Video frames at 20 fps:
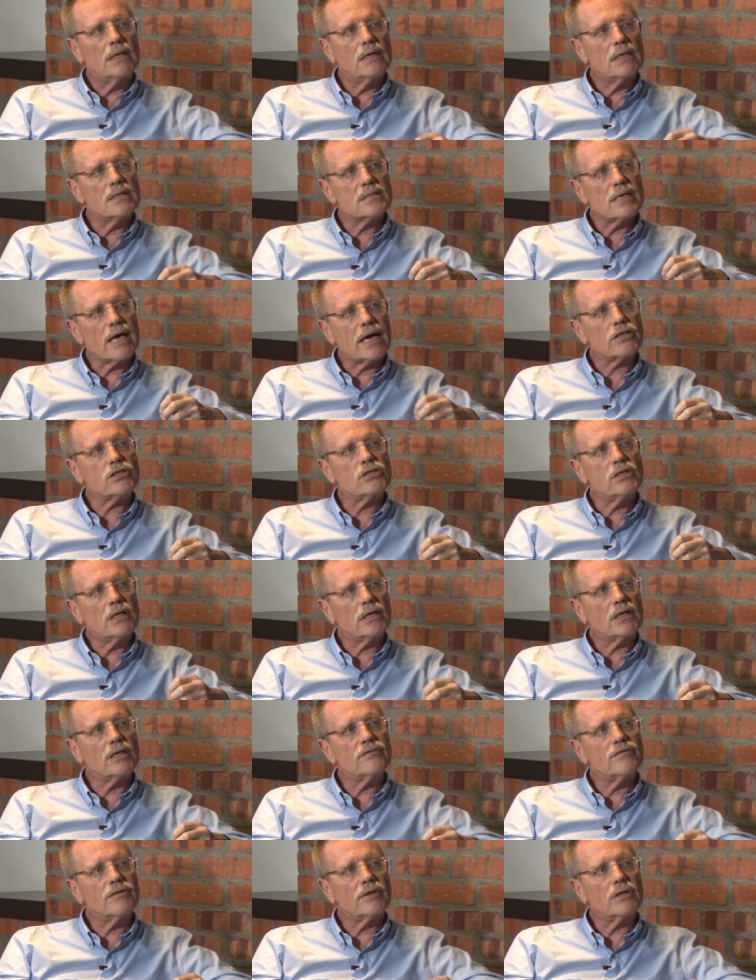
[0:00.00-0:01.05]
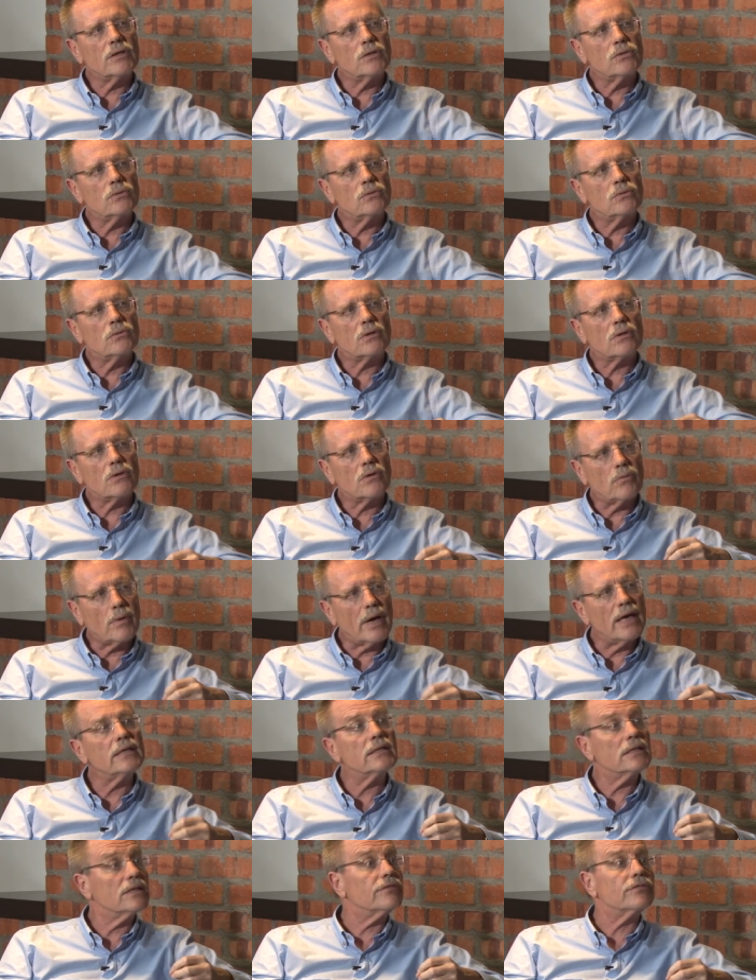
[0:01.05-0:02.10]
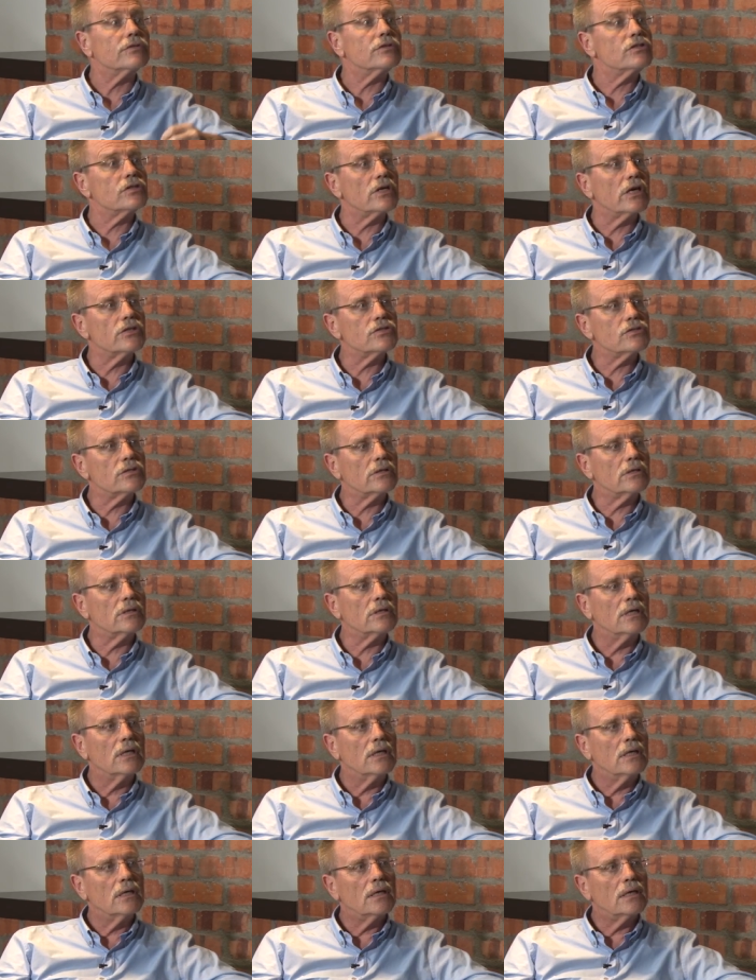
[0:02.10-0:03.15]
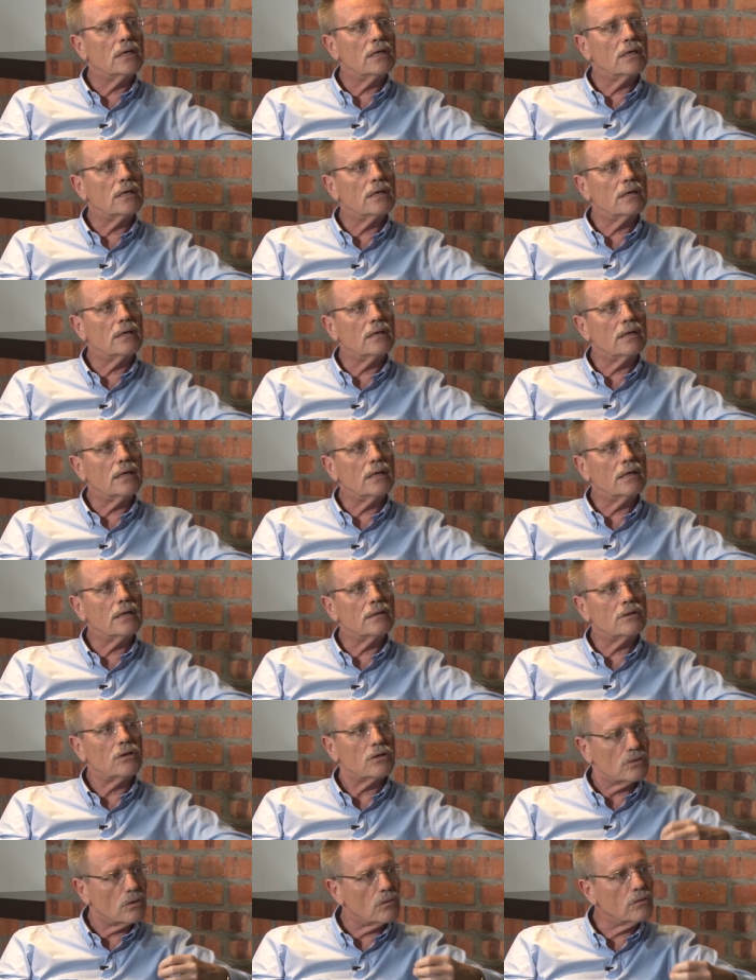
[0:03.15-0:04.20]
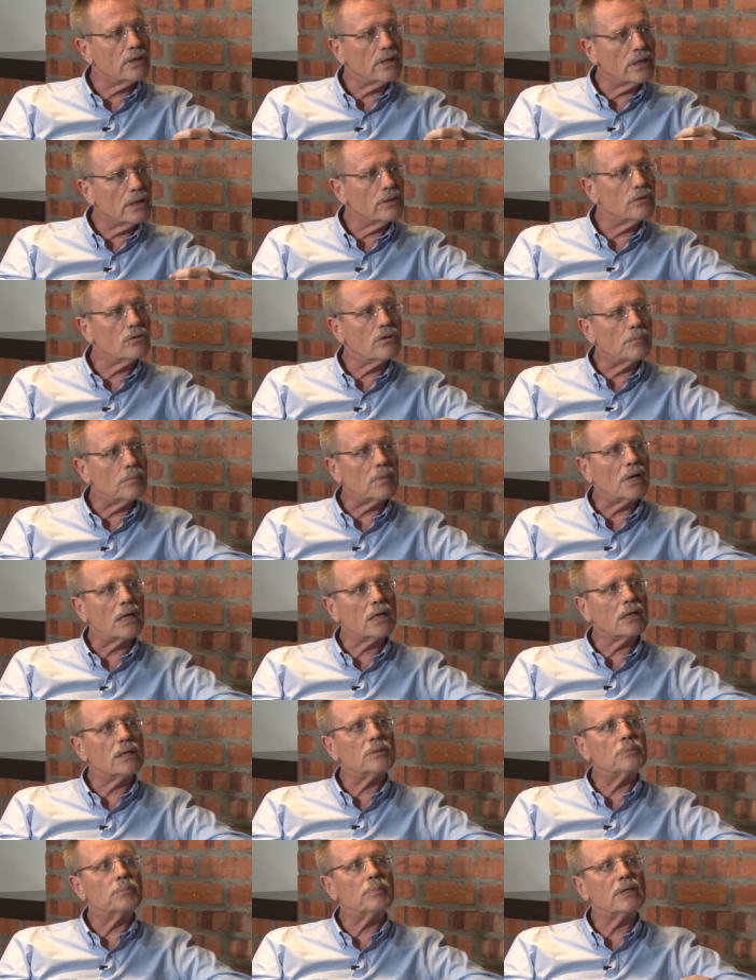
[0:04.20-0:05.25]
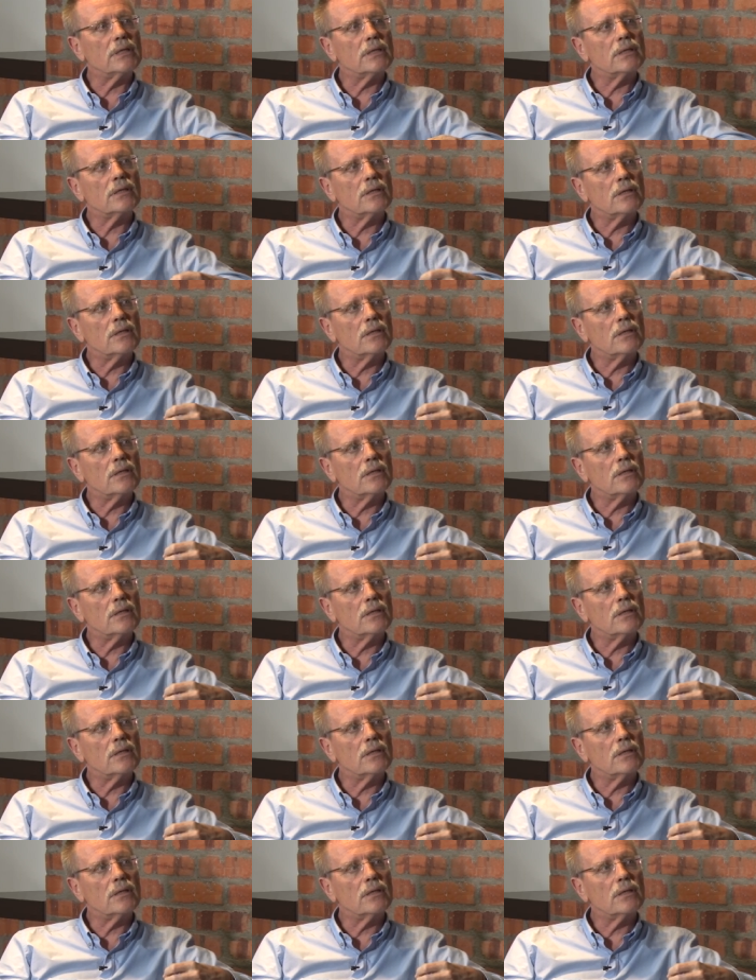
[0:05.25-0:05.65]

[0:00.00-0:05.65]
is actually giving you quite a differentiation, not only in your market, but